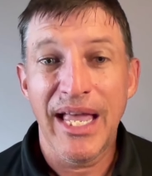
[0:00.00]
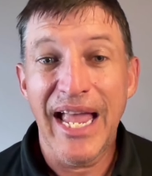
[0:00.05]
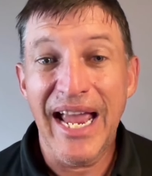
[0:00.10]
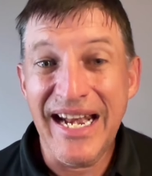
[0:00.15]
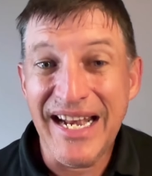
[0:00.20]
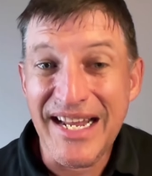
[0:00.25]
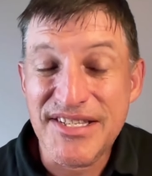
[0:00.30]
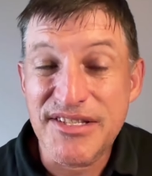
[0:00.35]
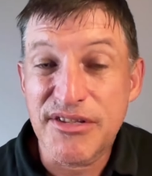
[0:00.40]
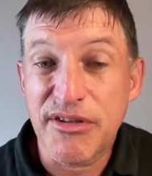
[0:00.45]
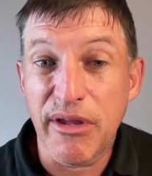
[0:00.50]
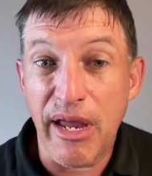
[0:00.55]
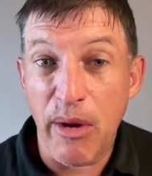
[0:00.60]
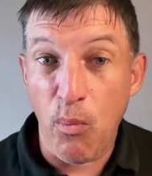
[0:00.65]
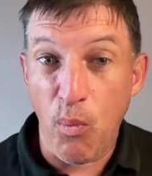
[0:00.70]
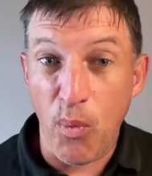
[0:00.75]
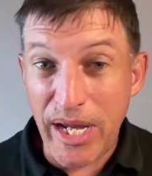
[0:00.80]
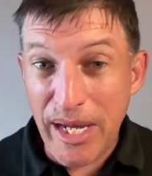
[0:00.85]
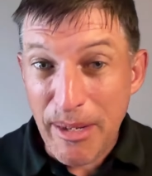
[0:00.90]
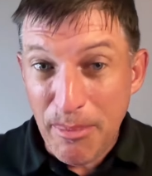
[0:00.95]
And
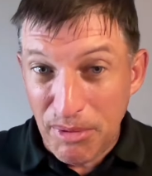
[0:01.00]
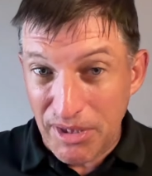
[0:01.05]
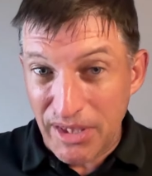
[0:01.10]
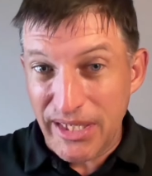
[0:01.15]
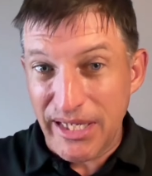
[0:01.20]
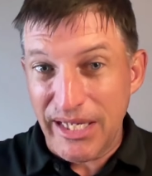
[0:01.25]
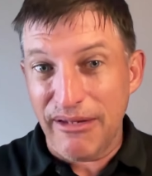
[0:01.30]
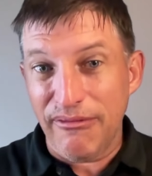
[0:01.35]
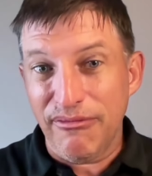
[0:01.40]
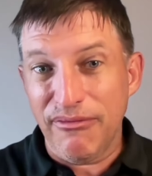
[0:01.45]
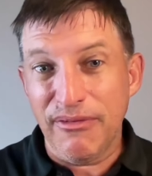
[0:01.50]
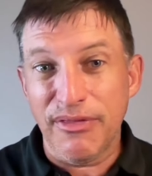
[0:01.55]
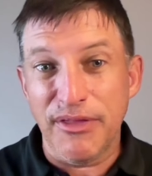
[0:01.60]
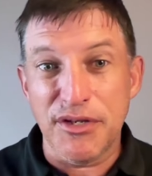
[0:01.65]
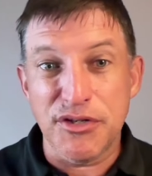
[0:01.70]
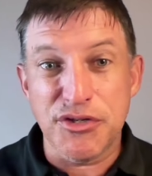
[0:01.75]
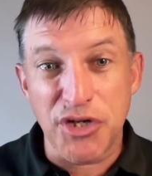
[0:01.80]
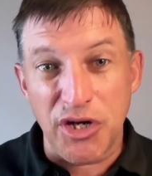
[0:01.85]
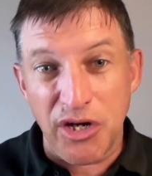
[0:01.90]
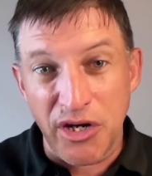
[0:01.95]
we believe
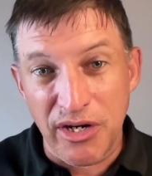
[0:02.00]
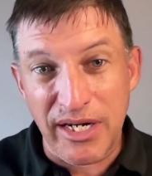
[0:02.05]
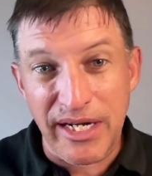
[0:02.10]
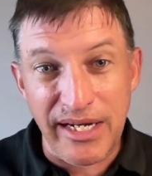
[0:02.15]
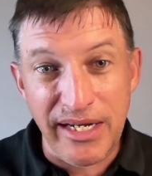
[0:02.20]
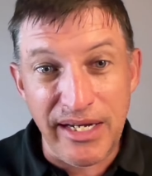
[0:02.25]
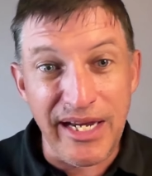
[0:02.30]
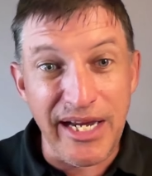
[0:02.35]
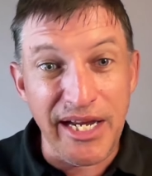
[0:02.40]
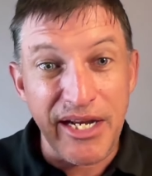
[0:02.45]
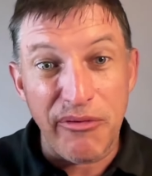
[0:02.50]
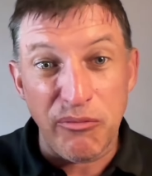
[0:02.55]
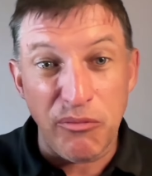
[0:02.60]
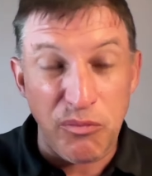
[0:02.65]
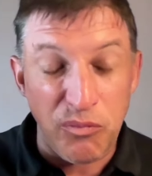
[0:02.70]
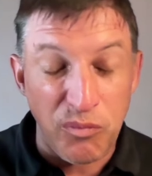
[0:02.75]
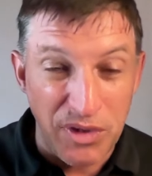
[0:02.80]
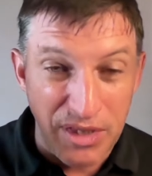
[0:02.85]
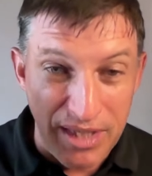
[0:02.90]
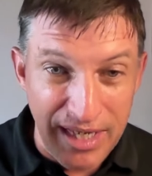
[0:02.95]
the journey
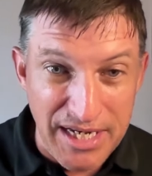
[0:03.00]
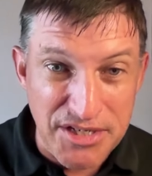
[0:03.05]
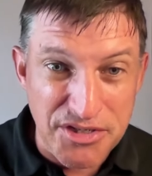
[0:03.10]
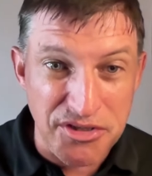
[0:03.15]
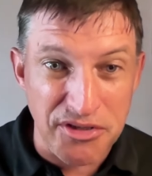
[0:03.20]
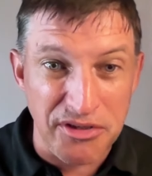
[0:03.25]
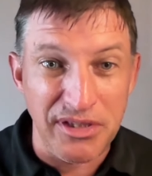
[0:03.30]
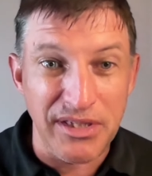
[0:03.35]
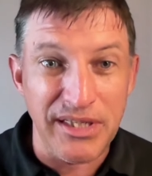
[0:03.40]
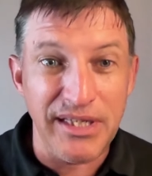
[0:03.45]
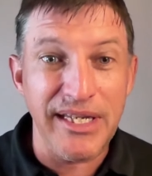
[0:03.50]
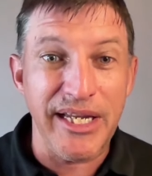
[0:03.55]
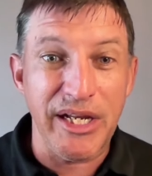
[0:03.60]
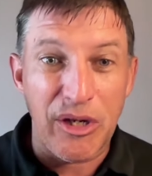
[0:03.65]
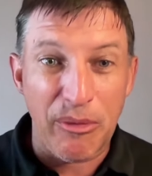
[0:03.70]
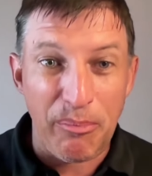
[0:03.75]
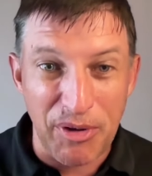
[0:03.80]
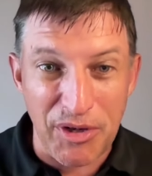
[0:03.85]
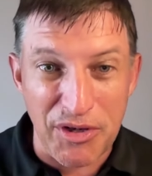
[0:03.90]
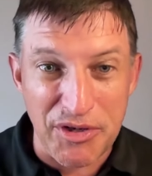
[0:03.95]
relationally,
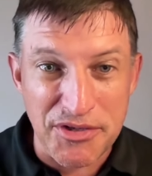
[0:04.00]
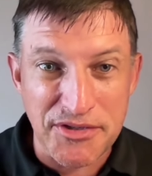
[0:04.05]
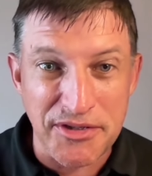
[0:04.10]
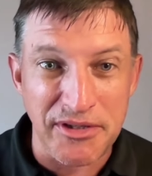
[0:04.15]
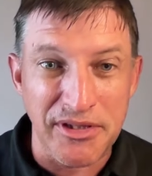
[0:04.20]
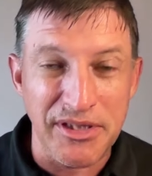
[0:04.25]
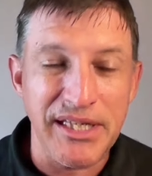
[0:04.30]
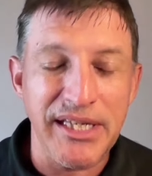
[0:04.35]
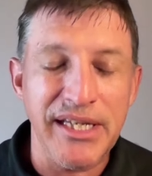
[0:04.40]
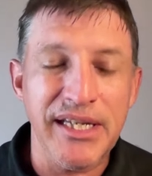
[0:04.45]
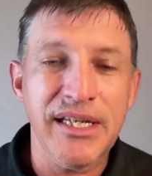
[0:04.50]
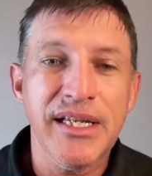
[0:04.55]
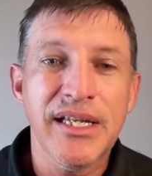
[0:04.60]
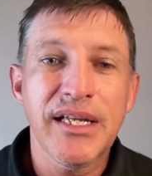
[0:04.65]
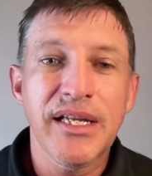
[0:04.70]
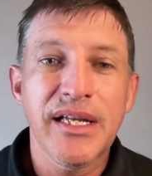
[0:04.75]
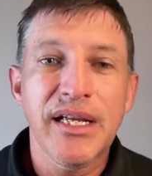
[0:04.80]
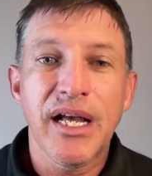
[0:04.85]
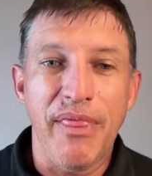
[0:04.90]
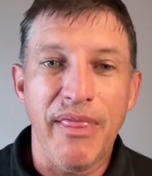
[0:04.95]
interpersonally,
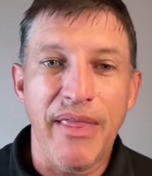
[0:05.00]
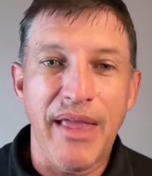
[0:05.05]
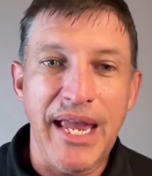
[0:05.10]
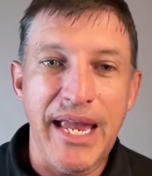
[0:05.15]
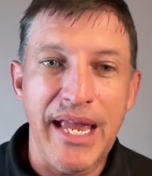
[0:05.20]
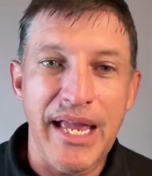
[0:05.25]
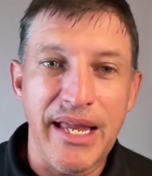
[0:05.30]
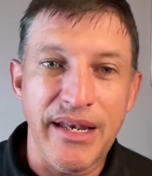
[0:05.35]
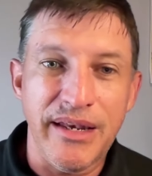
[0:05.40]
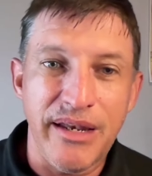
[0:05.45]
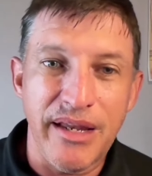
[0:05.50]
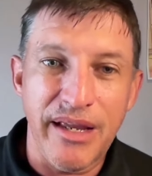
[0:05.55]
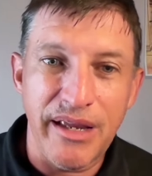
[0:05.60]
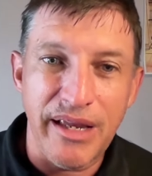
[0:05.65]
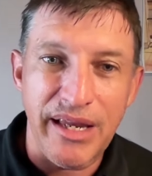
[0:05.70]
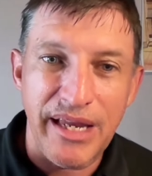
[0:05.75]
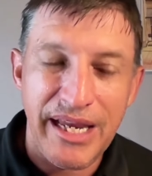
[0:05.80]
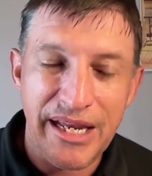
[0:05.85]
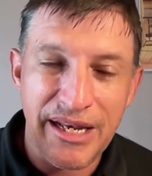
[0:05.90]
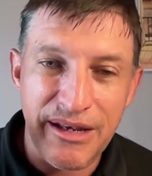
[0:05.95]
and
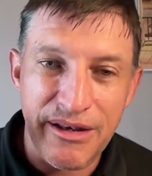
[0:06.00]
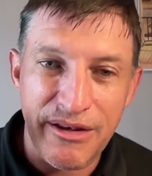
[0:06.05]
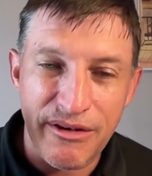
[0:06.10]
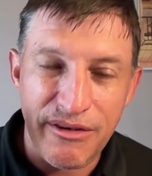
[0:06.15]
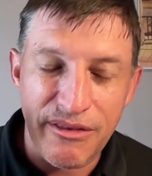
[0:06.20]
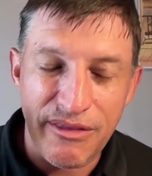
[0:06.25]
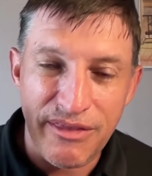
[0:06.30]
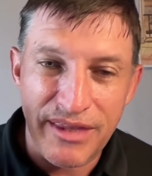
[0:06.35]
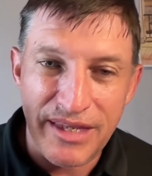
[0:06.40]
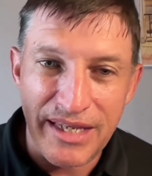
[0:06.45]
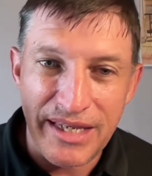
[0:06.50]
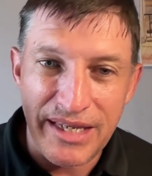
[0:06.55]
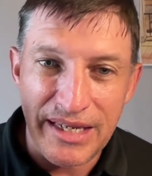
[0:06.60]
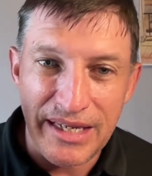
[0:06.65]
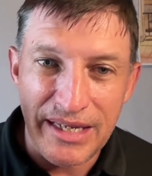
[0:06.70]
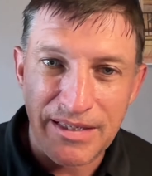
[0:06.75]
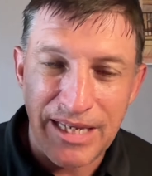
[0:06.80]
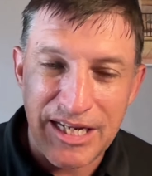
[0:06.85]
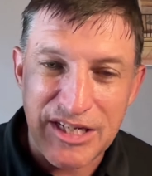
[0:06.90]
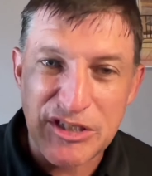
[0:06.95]
in
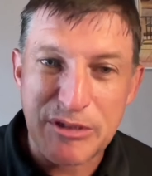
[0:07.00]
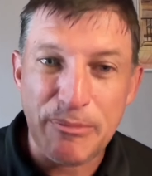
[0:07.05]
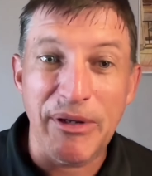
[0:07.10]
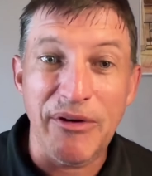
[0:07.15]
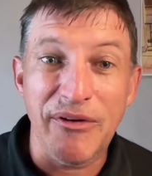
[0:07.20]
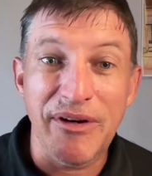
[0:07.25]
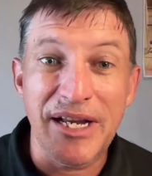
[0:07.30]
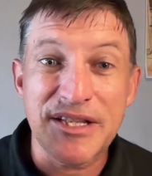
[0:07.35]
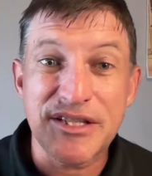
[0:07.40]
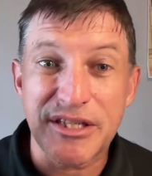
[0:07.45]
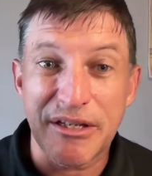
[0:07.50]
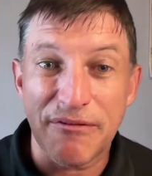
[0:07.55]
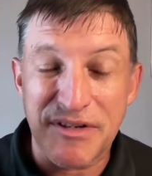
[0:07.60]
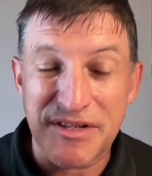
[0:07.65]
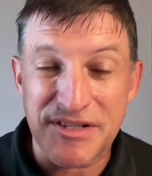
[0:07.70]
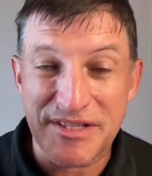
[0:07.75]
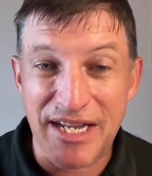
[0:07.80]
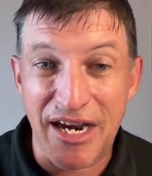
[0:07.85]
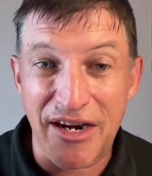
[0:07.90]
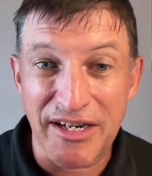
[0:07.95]
the experience of
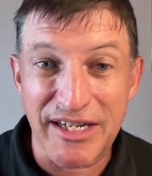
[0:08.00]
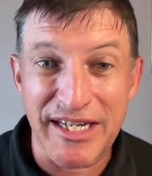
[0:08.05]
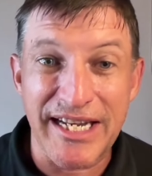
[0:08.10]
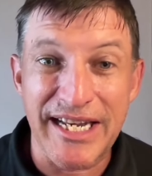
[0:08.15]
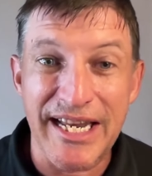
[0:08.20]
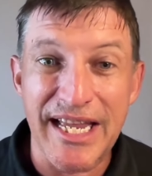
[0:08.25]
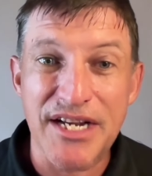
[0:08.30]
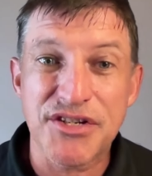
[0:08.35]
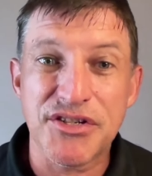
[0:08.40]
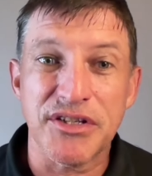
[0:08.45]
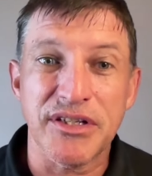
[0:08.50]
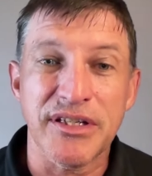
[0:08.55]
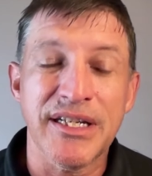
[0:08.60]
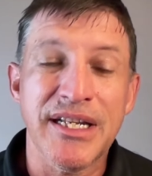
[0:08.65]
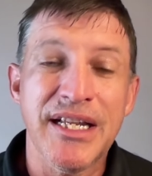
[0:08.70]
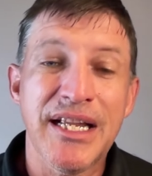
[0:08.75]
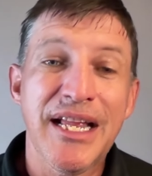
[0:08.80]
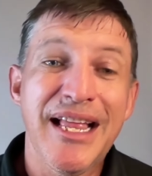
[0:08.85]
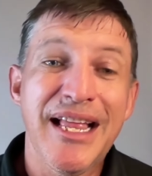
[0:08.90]
desire and connection,